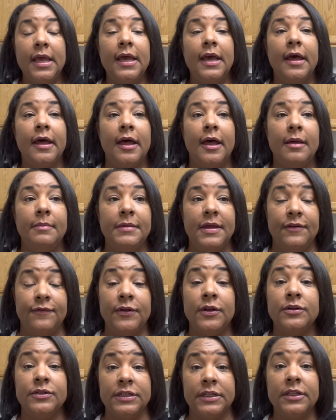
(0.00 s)
If
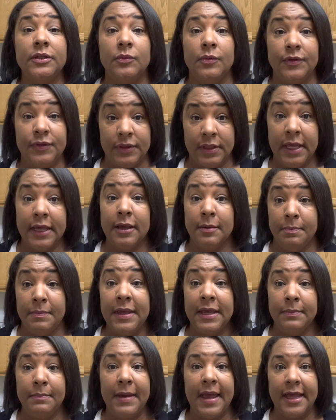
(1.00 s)
you're dealing with like a
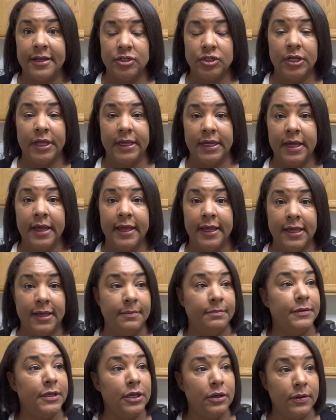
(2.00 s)
big batch like I
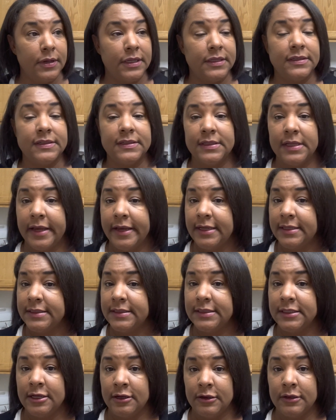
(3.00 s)
am, you can
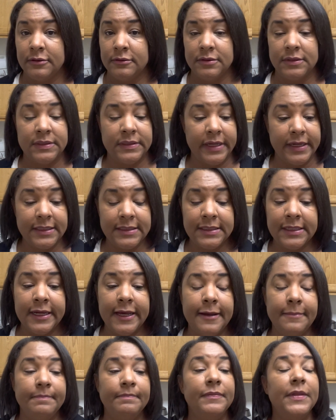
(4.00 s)
slice it
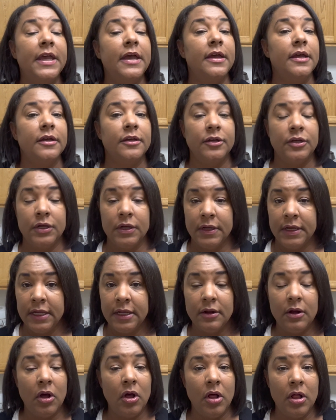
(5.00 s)
up, cook
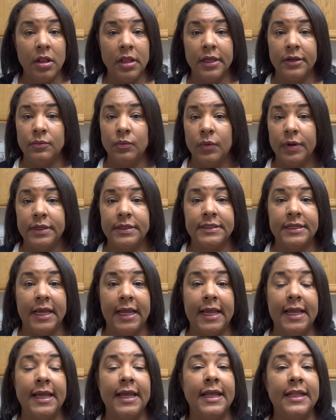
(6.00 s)
it all in one
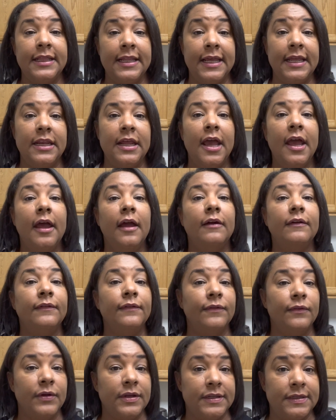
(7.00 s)
day, and then
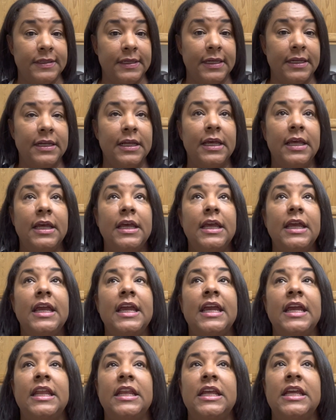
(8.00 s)
freeze it.
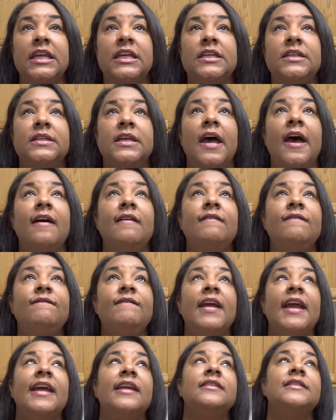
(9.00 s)
It is
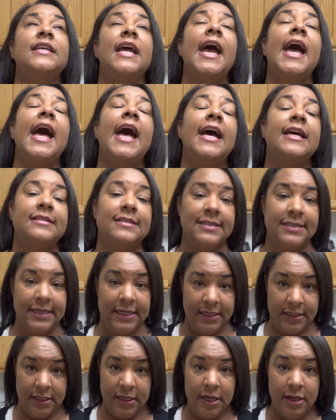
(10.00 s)

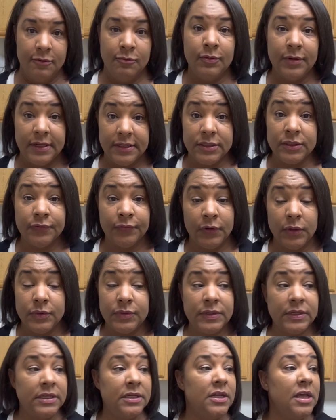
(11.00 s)
fantastic. When it's
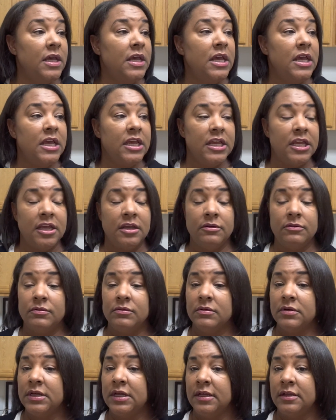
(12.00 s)
frozen, you
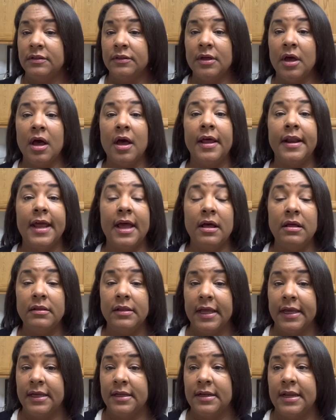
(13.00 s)
can thaw it out
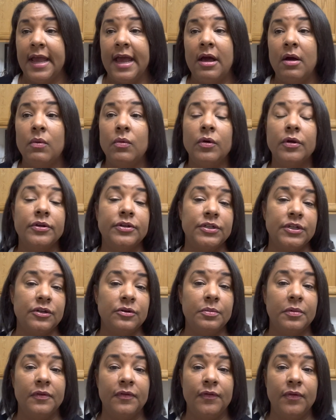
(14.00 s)
like an hour or two
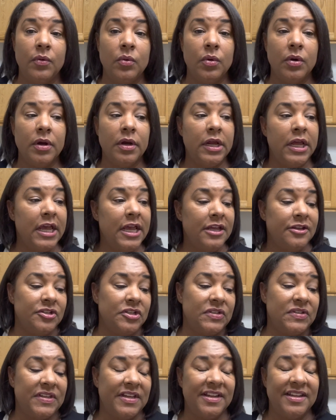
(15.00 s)
before.
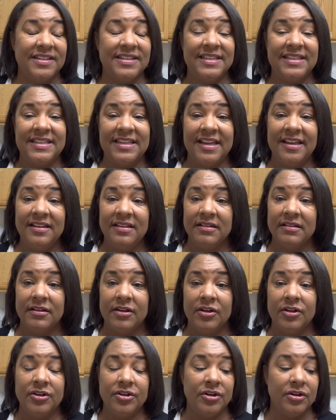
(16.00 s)
Just let it sit
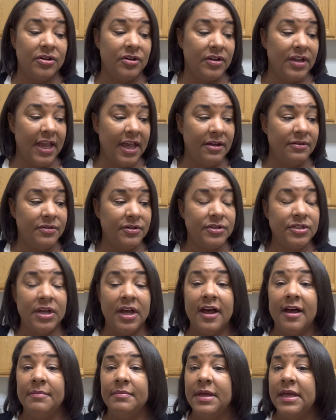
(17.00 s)
on your
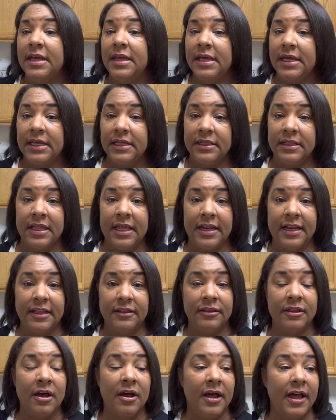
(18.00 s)
countertop. Let
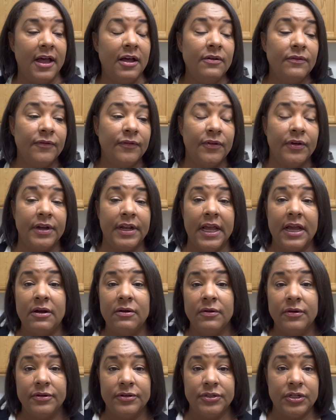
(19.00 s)
it thaw out for an
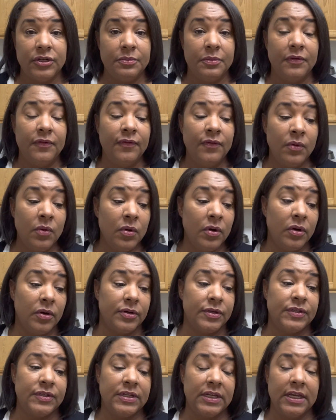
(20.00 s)
hour or two before, or
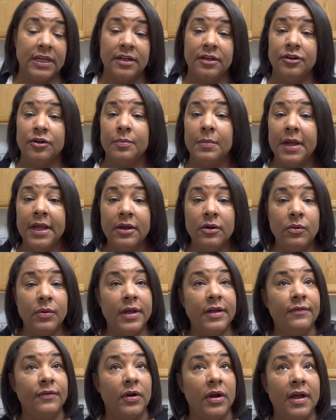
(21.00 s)
stick it in your
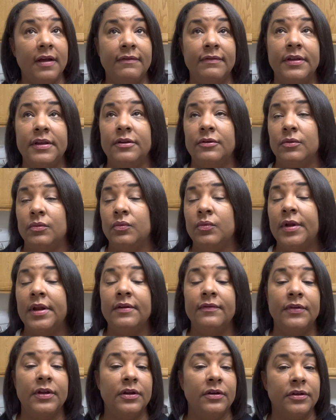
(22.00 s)
microwave or oven or
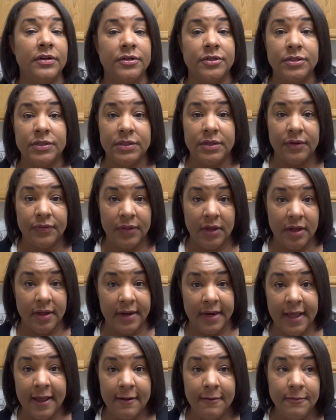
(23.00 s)
whatever you're going to do to thaw it
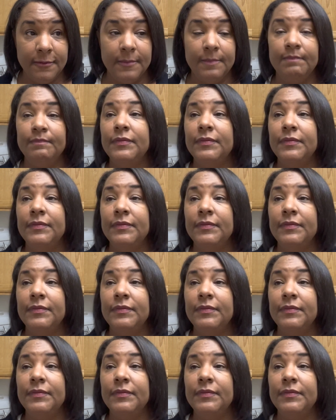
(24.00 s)
out.